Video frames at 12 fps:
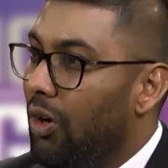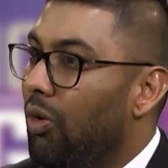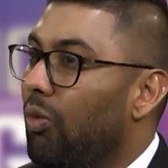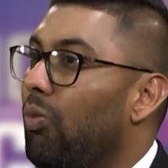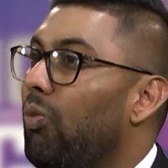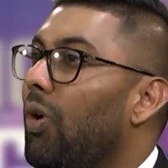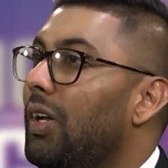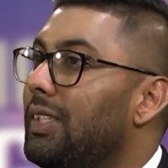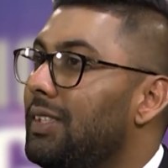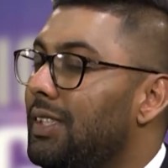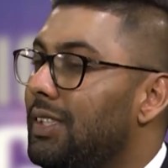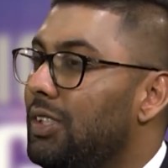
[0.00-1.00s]
what
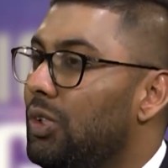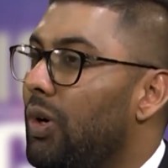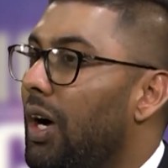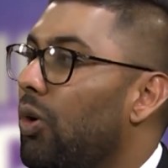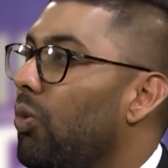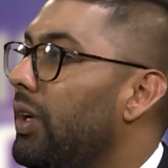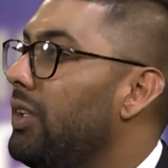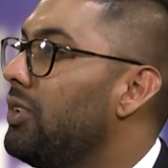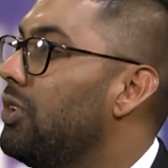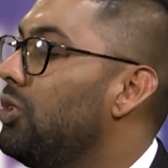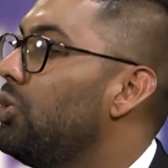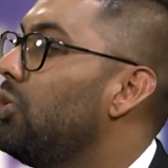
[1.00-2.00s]
it is you are going to
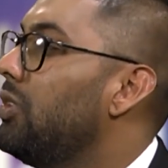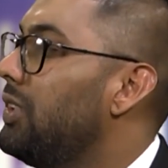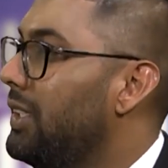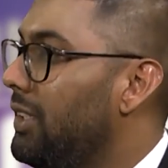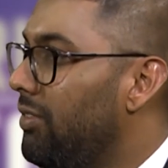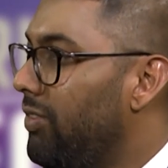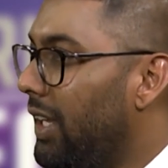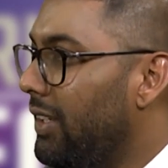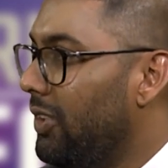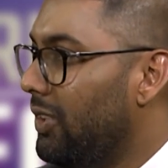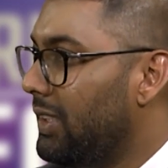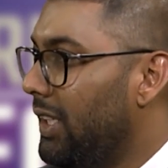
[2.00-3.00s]
do to defend
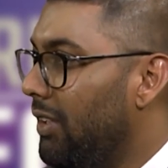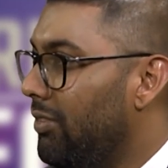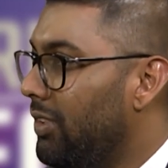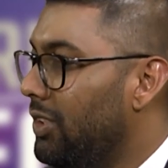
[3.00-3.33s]
yourself.